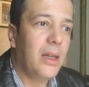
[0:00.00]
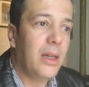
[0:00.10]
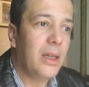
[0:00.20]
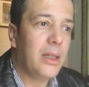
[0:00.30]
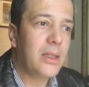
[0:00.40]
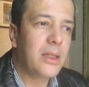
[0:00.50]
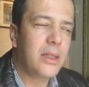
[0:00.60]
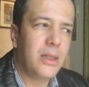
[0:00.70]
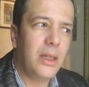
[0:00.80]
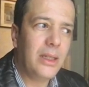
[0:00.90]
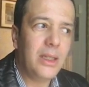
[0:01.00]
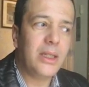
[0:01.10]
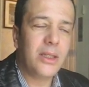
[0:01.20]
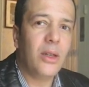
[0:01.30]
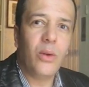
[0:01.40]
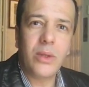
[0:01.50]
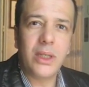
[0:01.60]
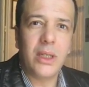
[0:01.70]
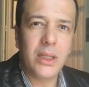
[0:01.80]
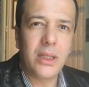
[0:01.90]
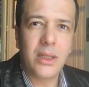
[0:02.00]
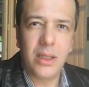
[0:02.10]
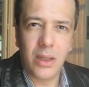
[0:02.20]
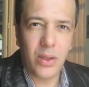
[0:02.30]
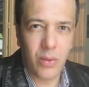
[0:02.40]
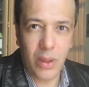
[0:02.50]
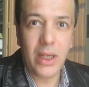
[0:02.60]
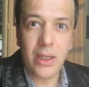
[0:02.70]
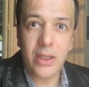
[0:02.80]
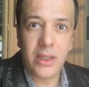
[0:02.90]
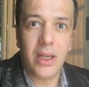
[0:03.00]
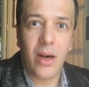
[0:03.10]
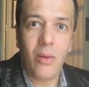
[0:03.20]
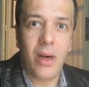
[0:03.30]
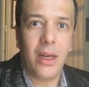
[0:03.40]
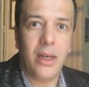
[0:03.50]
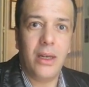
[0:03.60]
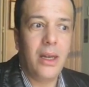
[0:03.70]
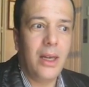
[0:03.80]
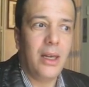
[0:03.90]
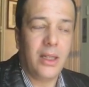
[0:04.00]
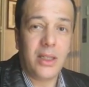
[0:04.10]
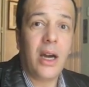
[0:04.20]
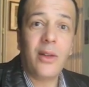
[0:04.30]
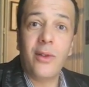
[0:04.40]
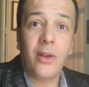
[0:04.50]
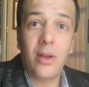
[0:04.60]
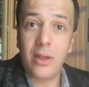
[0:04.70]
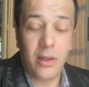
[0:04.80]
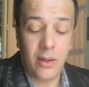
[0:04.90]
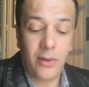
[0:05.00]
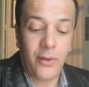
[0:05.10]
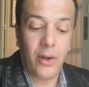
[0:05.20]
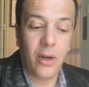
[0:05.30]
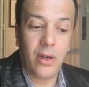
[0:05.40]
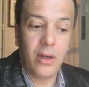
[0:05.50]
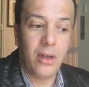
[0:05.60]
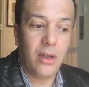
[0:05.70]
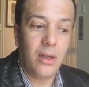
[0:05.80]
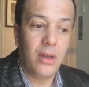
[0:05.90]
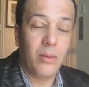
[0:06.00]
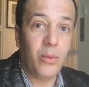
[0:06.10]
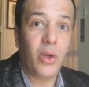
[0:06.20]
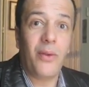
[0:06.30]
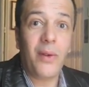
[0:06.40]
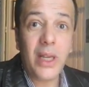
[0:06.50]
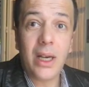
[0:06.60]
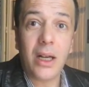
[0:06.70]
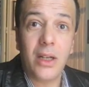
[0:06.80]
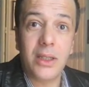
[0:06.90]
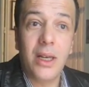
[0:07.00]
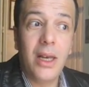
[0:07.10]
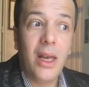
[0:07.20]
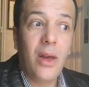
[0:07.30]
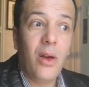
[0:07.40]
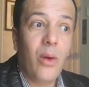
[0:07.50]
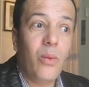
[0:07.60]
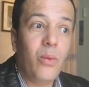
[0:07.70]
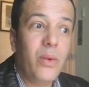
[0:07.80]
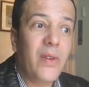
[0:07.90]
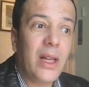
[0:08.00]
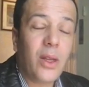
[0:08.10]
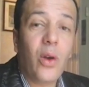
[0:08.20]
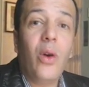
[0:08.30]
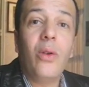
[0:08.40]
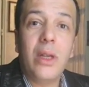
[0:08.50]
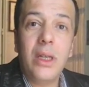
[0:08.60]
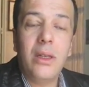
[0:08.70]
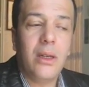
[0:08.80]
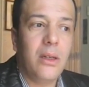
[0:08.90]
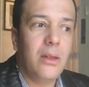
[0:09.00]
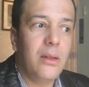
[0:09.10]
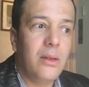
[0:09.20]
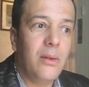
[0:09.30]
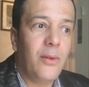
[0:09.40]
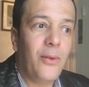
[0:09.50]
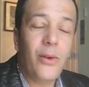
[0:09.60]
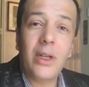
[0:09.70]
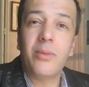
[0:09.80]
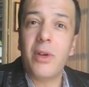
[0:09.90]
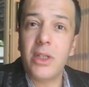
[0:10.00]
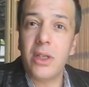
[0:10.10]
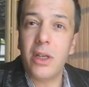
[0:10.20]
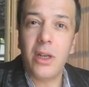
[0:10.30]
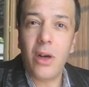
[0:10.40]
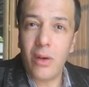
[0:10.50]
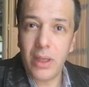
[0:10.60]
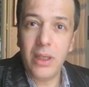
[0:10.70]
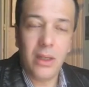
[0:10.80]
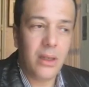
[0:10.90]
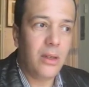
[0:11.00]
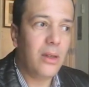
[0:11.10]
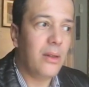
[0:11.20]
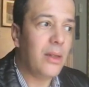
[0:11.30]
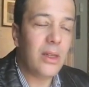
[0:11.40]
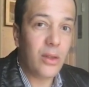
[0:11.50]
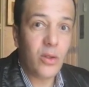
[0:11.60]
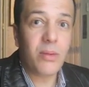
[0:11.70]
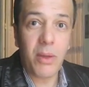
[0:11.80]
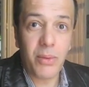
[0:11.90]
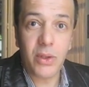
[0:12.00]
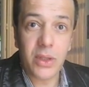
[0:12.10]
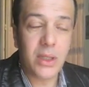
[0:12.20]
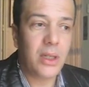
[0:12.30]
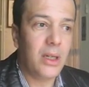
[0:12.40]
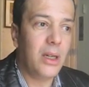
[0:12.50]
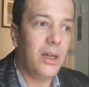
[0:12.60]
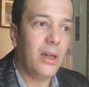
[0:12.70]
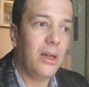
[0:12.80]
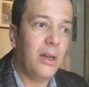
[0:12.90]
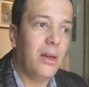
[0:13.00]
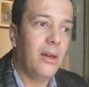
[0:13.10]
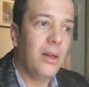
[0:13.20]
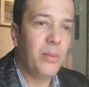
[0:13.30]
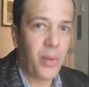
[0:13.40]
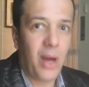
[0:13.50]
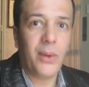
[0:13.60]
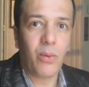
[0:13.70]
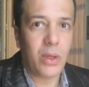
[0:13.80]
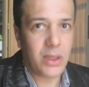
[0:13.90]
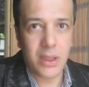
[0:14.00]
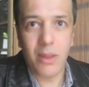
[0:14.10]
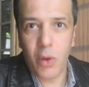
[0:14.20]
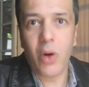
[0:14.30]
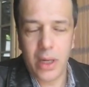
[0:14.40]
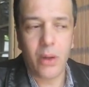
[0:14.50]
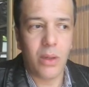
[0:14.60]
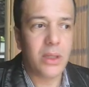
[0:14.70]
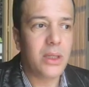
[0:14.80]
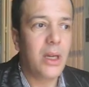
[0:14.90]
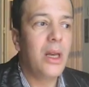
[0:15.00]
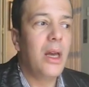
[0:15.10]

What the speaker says: it is so since 20 years now, and it's hard for Bouteflika because we got only free expression, only newspapers, private ones, democratic ones,